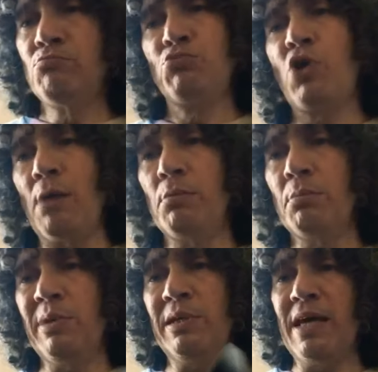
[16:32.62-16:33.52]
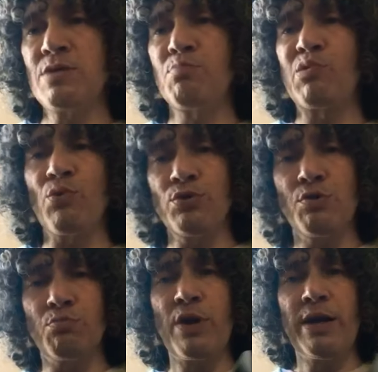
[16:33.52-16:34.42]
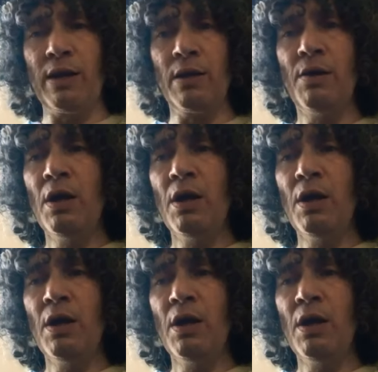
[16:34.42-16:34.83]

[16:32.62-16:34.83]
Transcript: probably less prone to breaking.